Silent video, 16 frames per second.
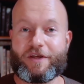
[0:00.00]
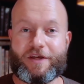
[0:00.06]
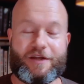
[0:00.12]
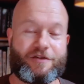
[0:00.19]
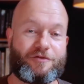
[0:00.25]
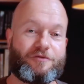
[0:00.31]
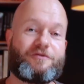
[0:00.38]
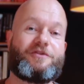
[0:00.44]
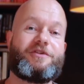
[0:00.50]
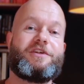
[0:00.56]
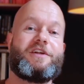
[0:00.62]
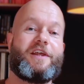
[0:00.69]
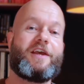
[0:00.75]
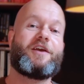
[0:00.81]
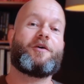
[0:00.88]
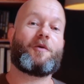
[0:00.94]
into
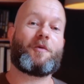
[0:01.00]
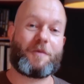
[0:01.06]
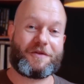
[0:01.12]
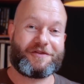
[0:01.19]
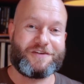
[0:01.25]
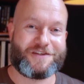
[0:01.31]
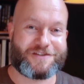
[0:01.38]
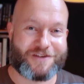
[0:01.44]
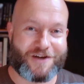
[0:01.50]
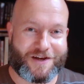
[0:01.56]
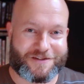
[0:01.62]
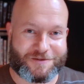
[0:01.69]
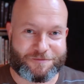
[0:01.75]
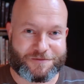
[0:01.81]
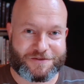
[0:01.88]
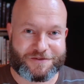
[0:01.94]
dealing with these
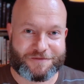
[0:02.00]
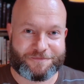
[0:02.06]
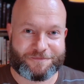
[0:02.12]
items.